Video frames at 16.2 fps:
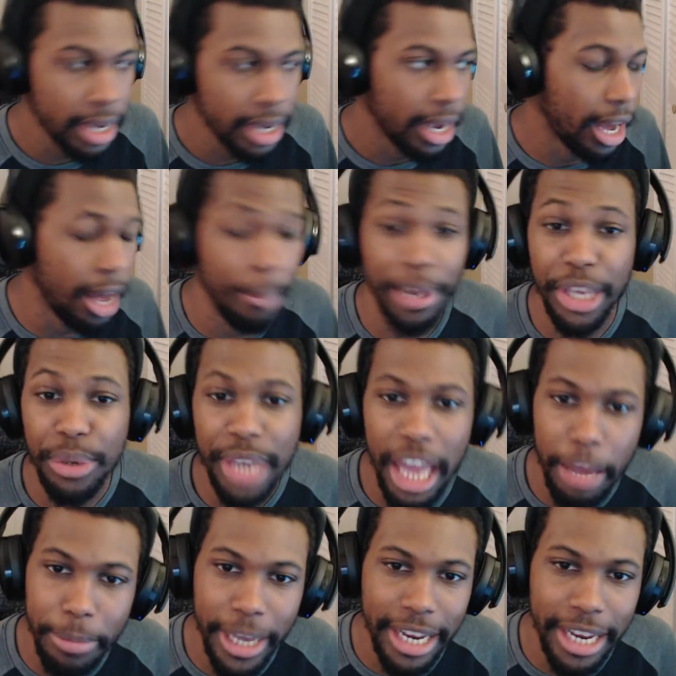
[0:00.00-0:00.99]
But you
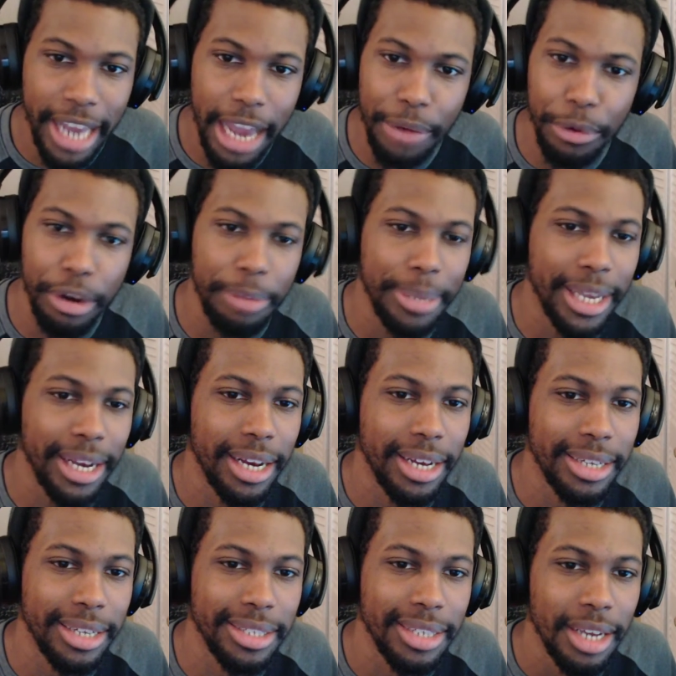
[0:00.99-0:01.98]
can't play Kiteroid
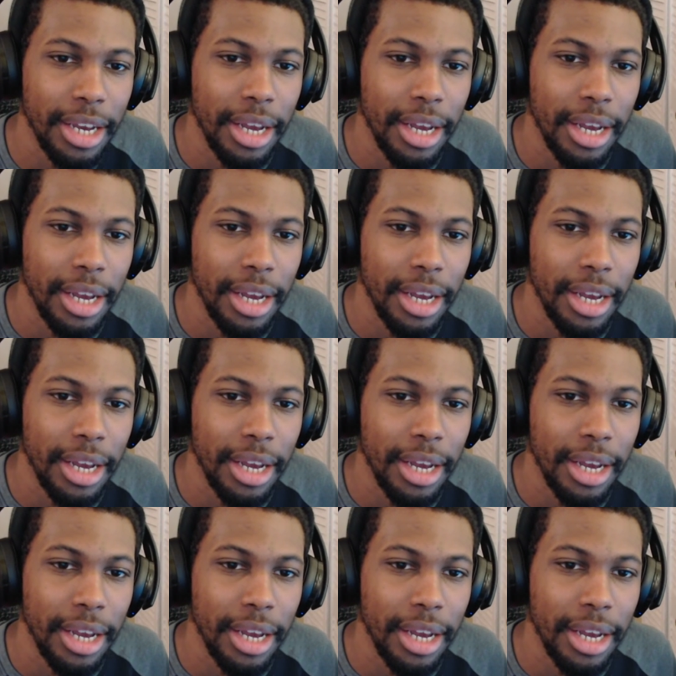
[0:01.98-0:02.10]
because